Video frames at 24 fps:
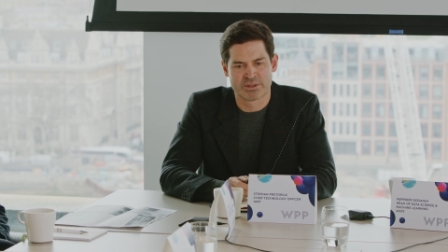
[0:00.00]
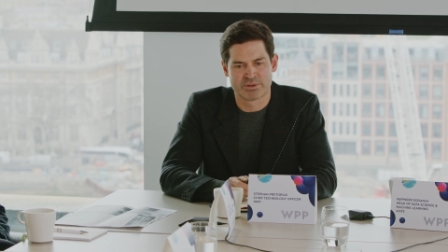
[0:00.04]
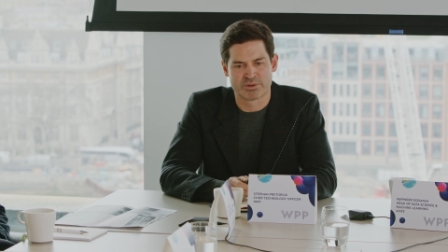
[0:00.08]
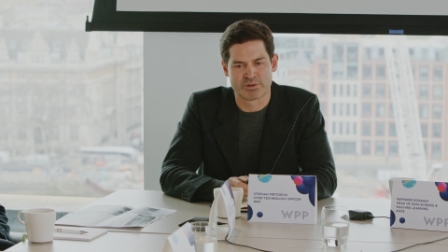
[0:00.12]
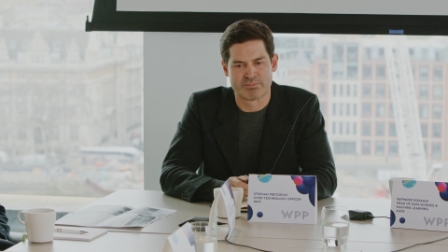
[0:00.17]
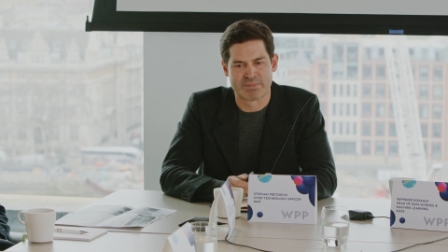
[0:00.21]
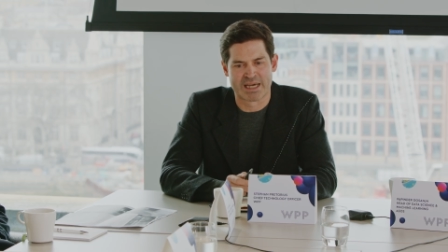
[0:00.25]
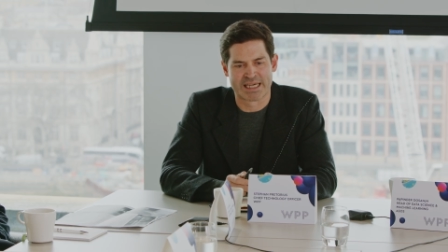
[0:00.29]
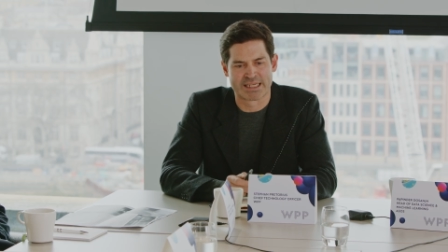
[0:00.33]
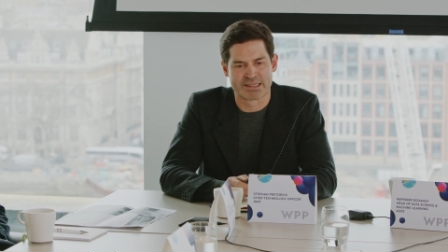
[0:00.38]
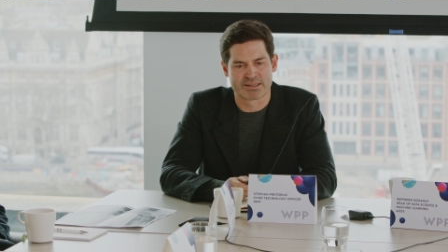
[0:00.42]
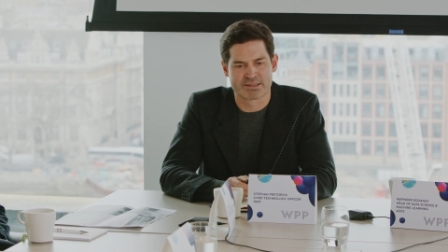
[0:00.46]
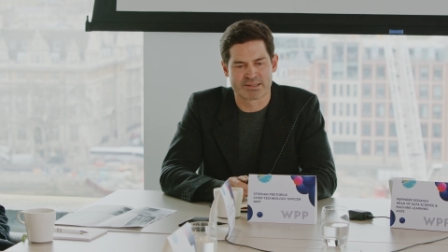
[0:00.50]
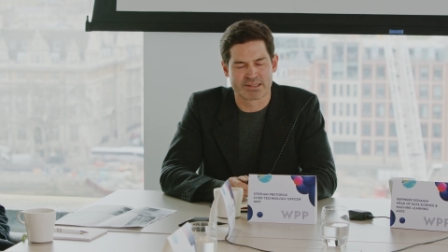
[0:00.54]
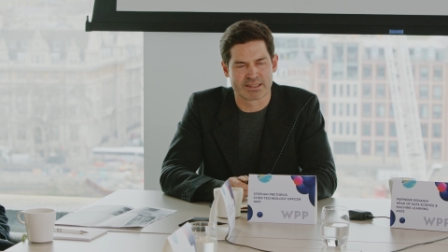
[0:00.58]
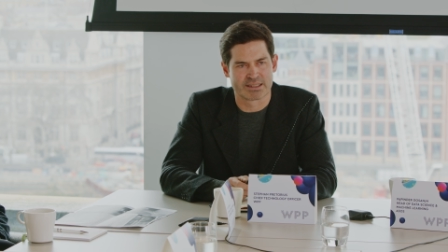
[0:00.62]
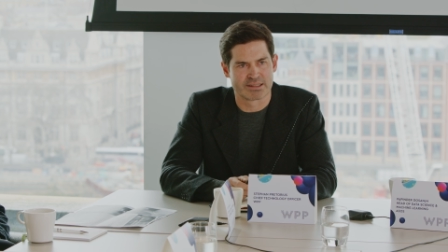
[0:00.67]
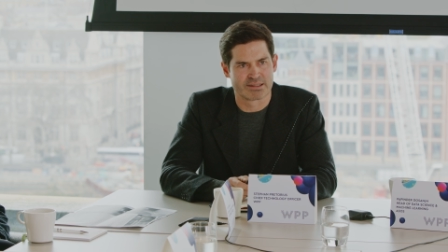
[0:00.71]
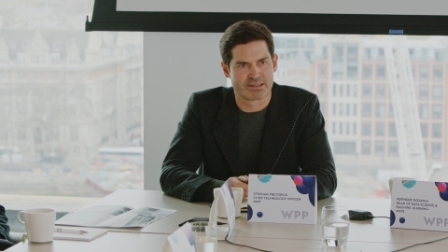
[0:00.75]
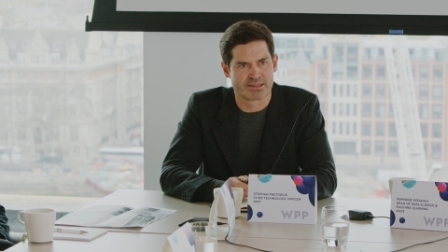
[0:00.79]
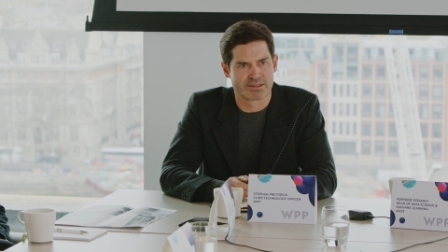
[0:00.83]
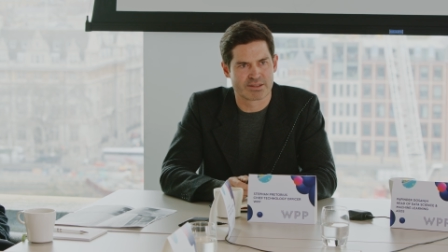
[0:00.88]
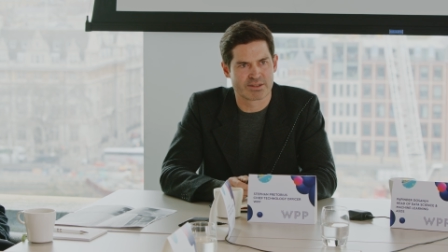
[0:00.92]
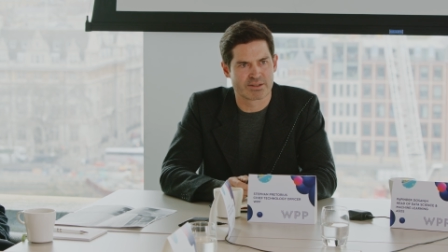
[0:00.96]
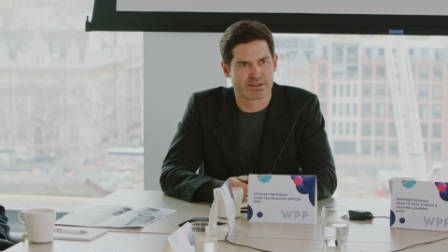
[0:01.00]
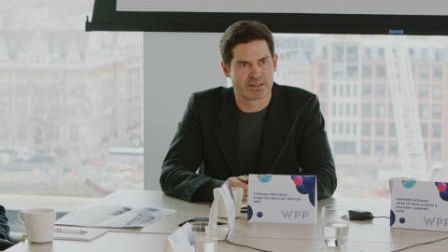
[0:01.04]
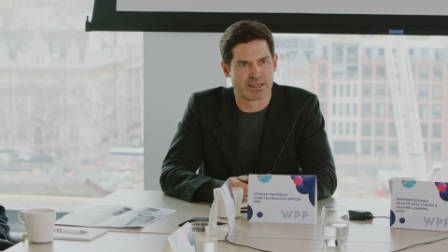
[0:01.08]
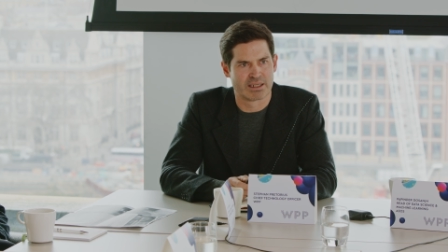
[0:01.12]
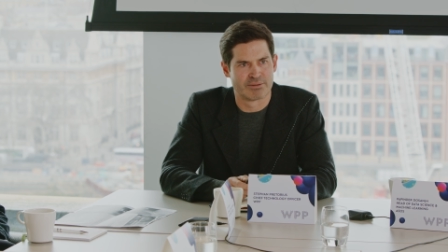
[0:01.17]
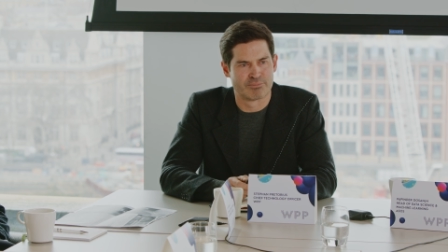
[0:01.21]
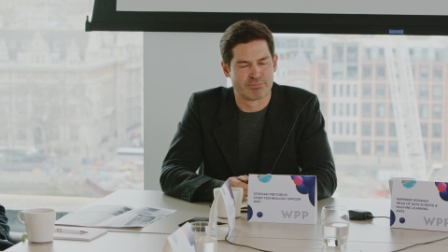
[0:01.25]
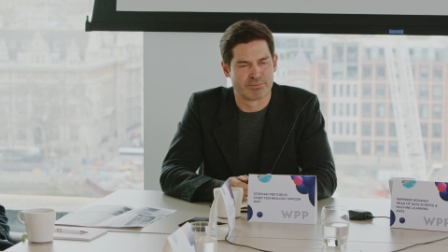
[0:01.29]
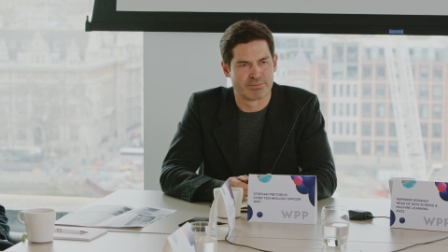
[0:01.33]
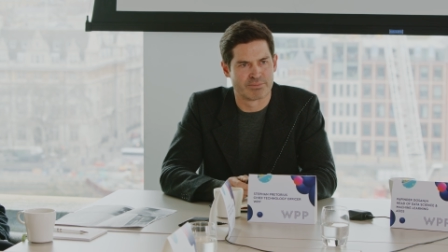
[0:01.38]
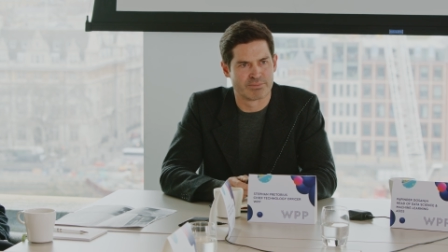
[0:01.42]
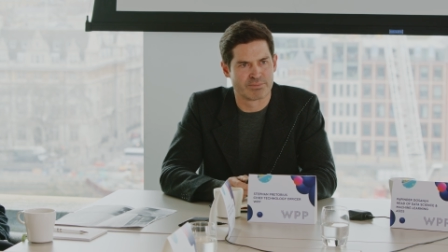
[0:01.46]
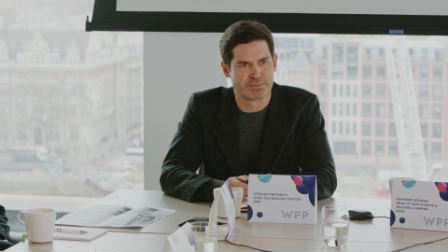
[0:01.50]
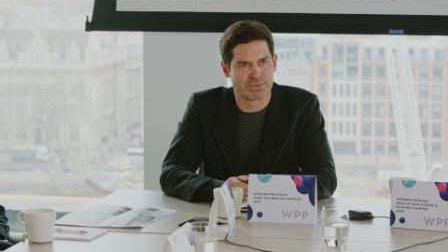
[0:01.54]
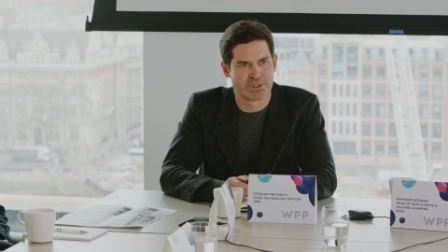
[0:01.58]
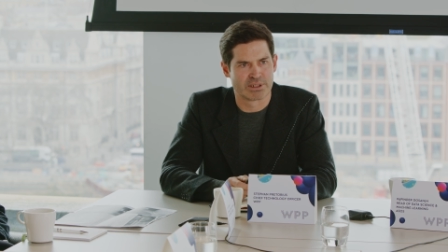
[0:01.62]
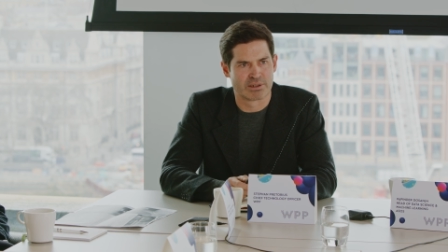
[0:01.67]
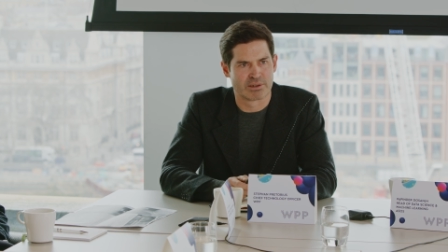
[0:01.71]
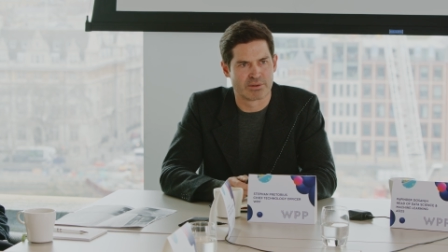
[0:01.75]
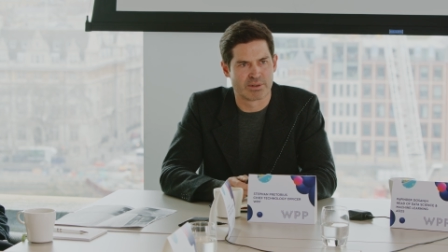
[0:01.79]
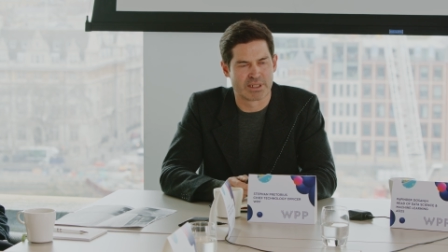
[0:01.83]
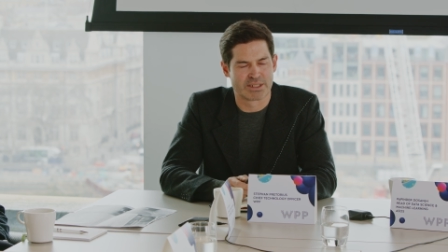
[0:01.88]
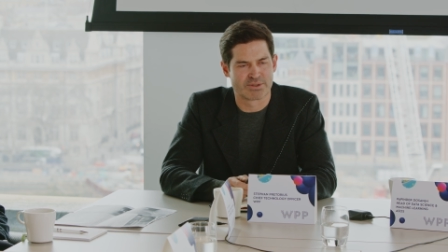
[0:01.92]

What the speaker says: humanities, you know,